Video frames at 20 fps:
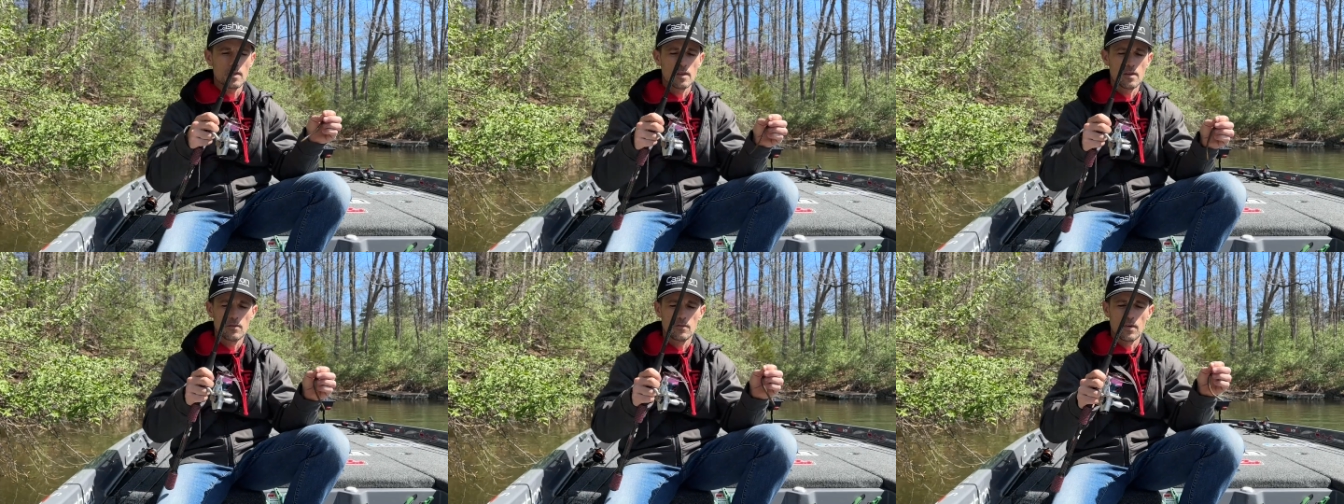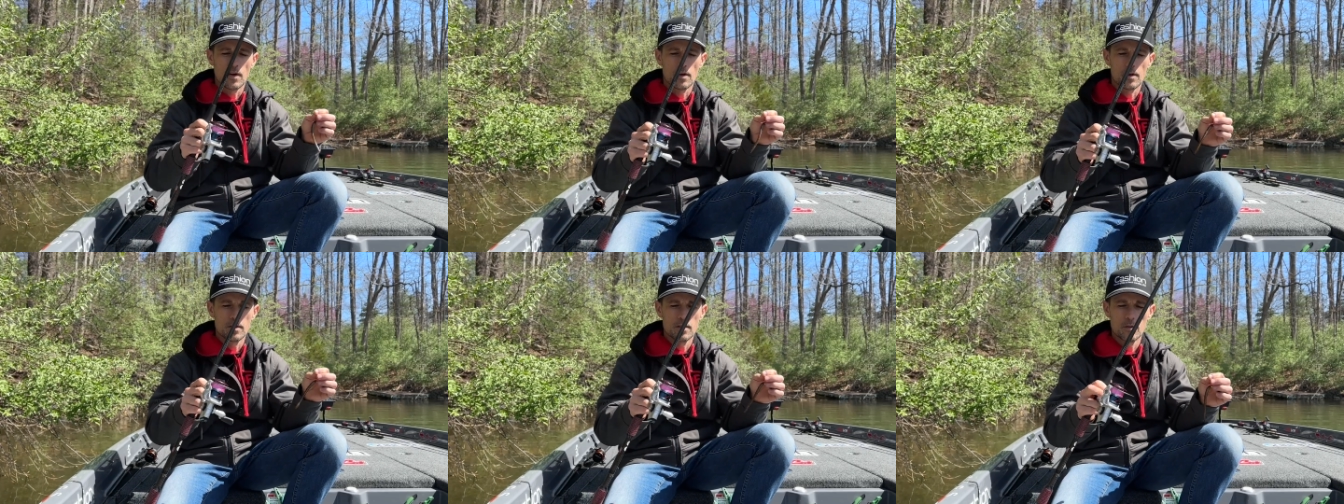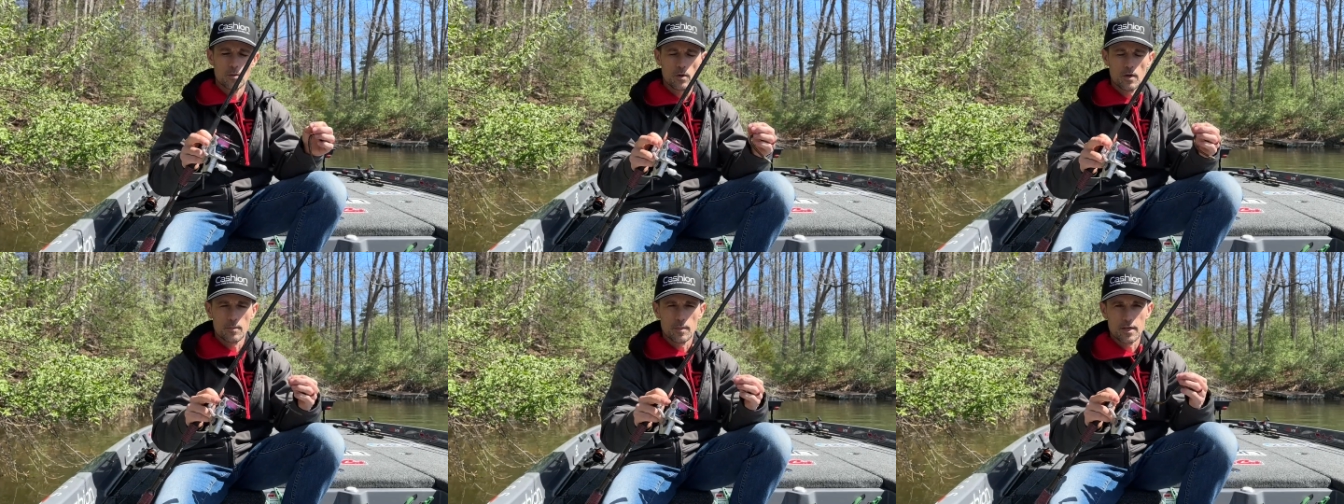you
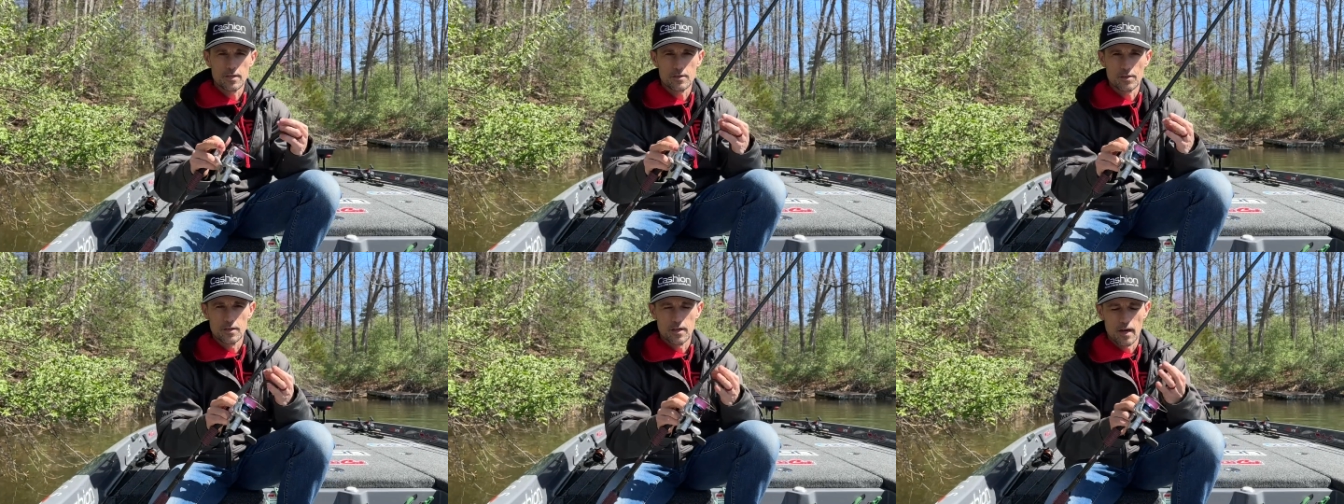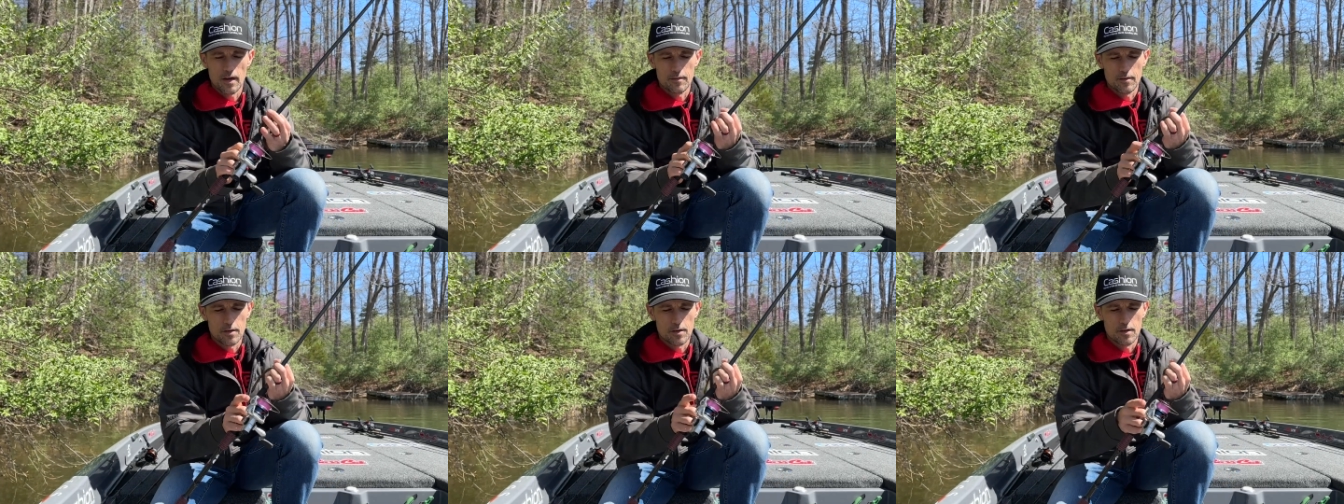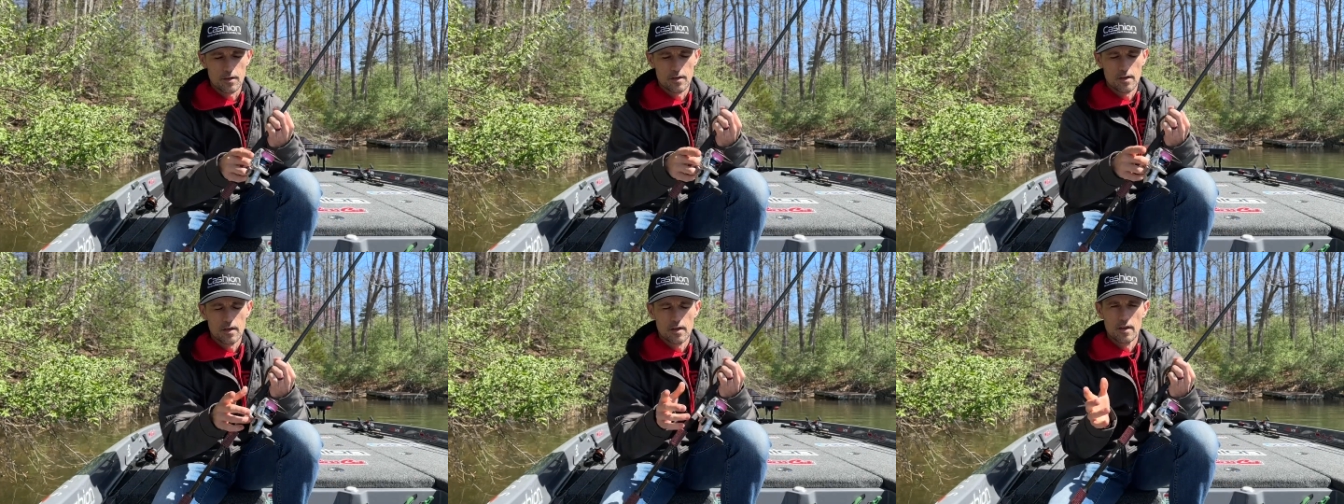don't want to make sure you have a
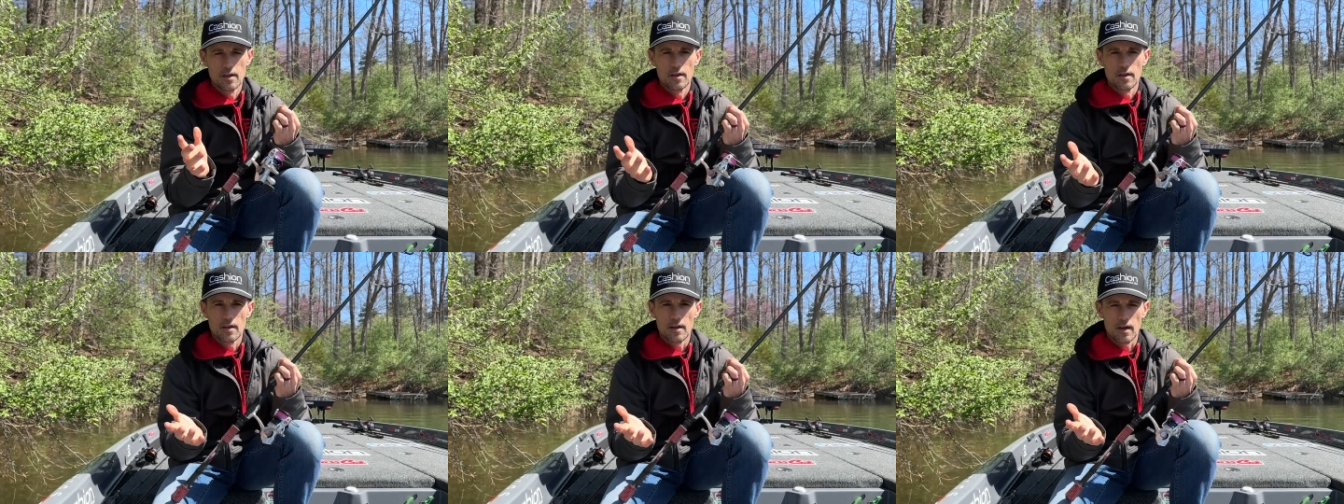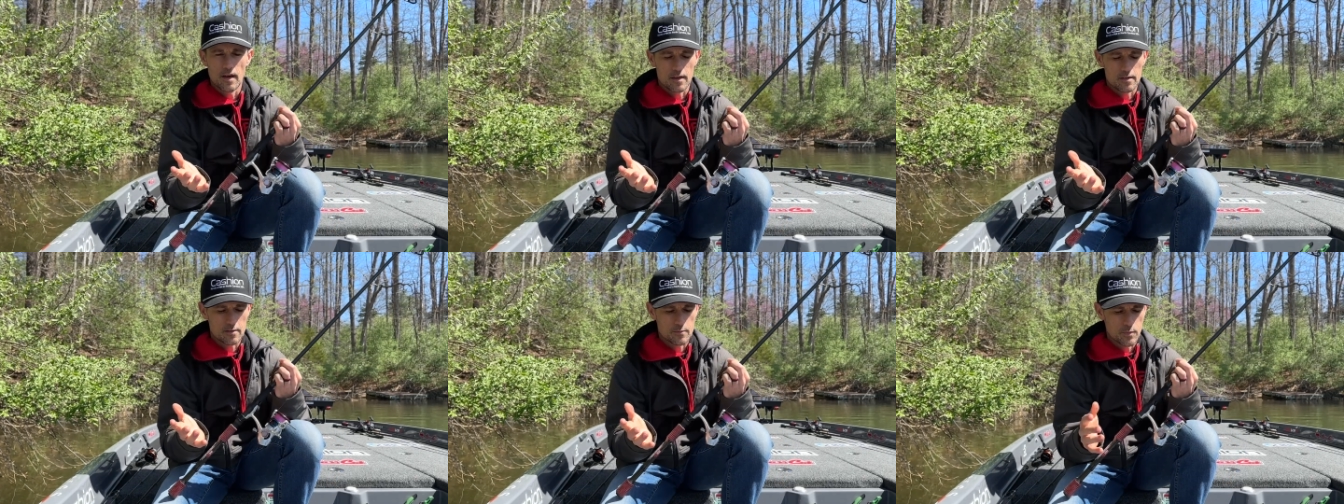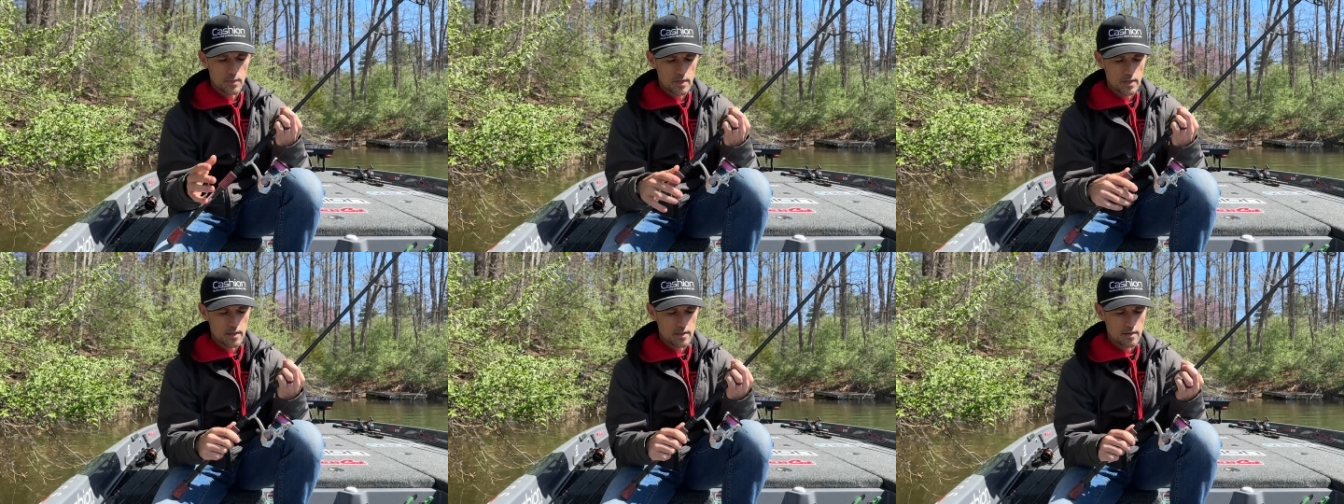good
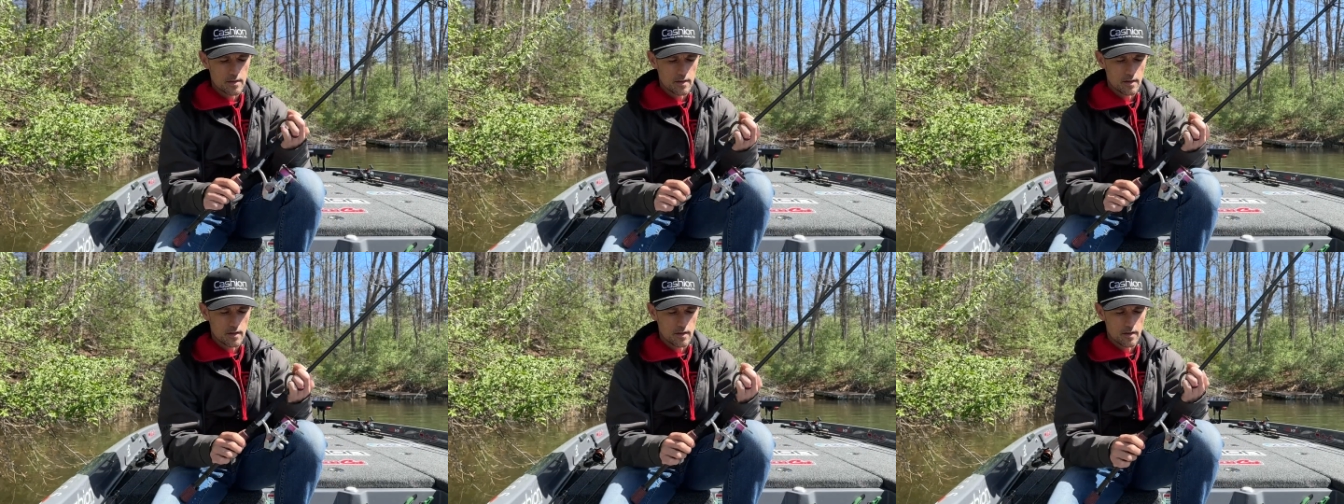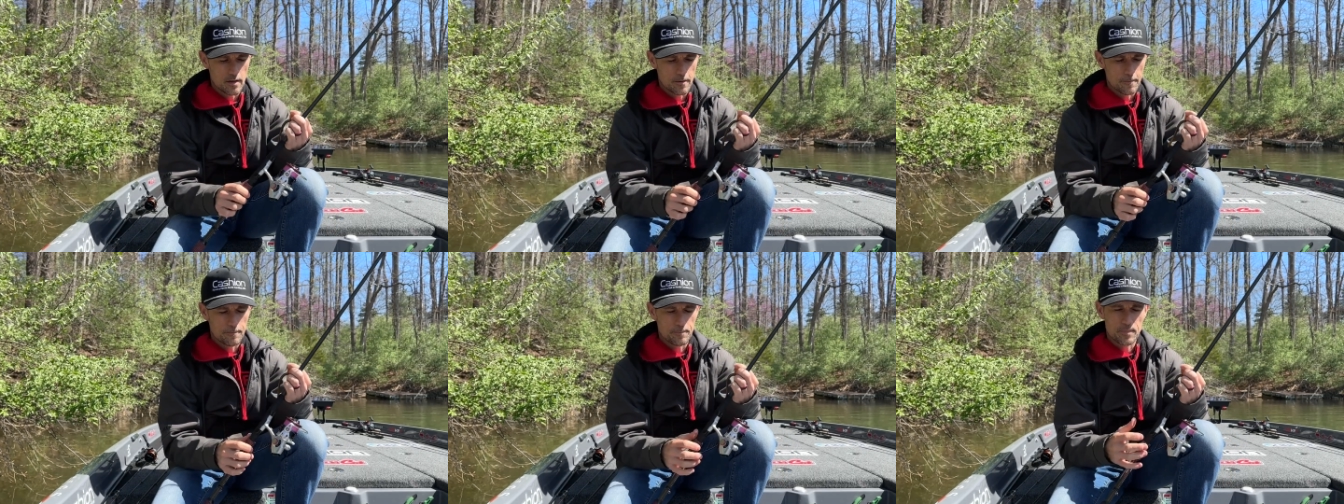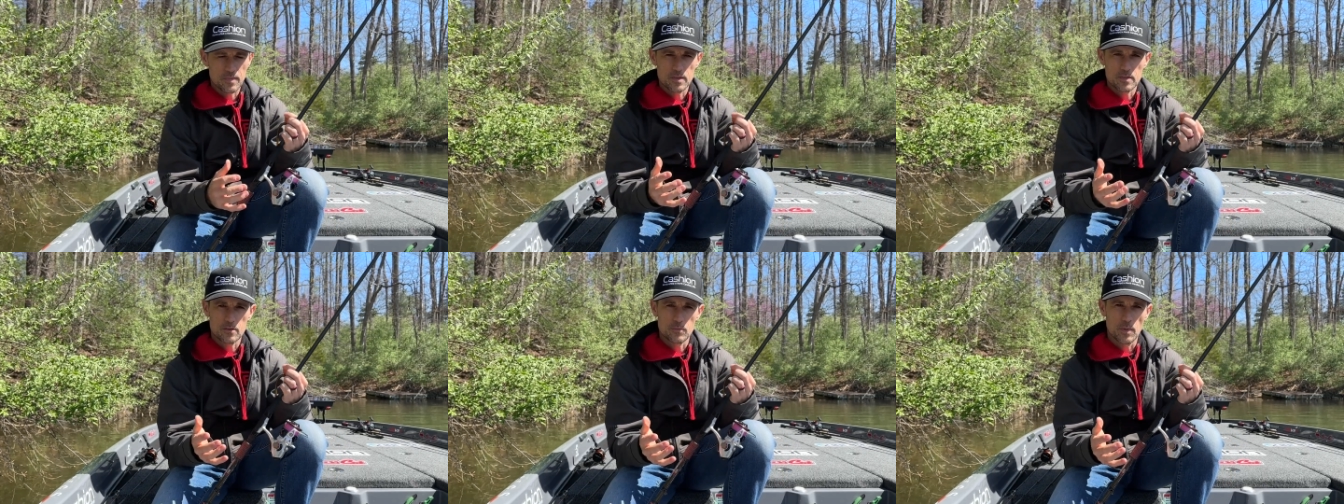high-speed
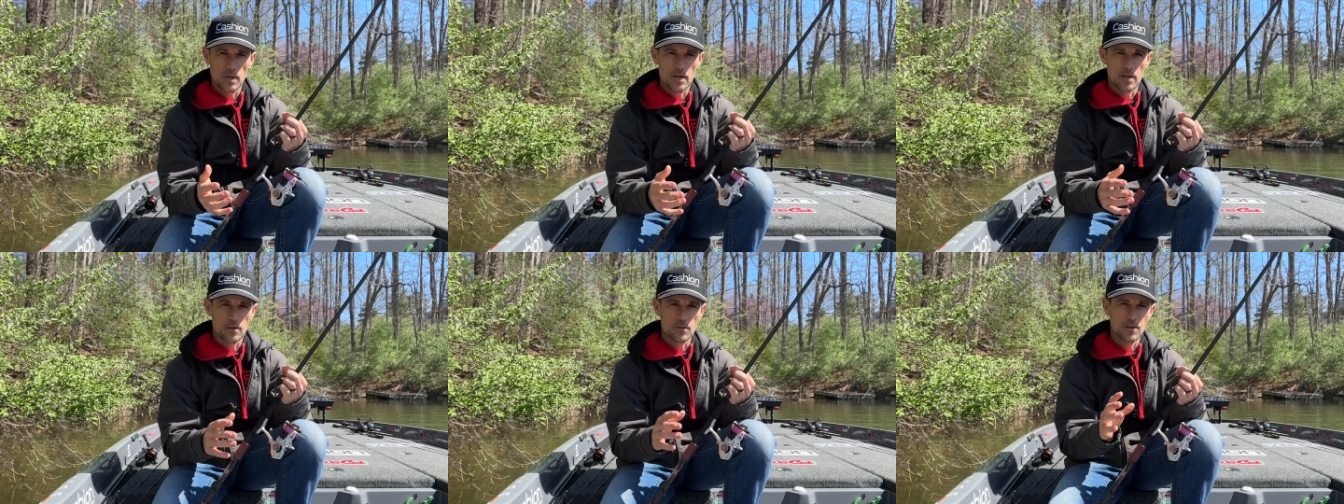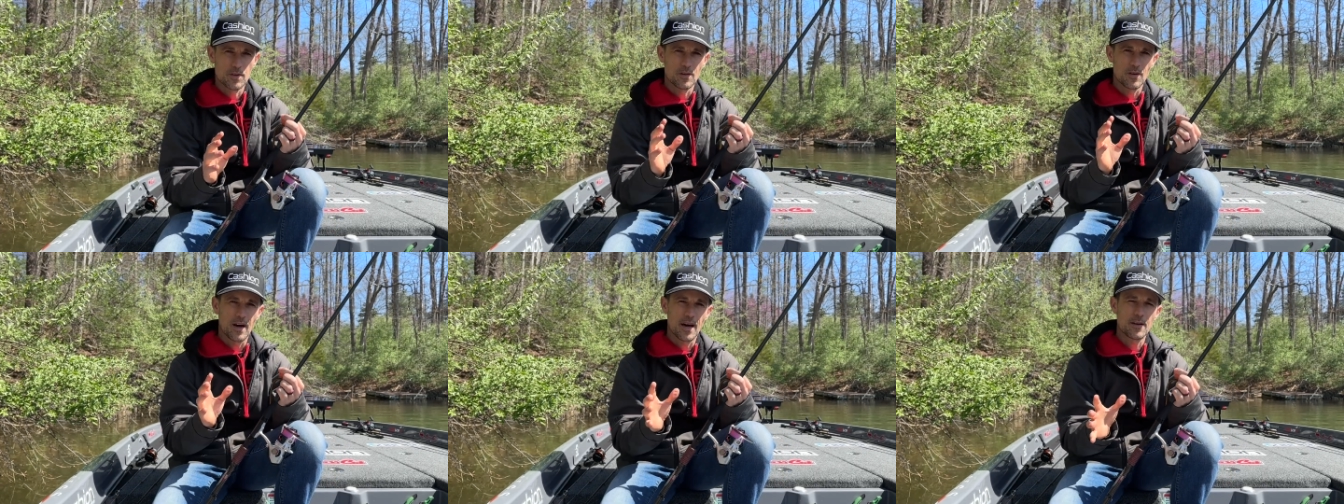spinning reel.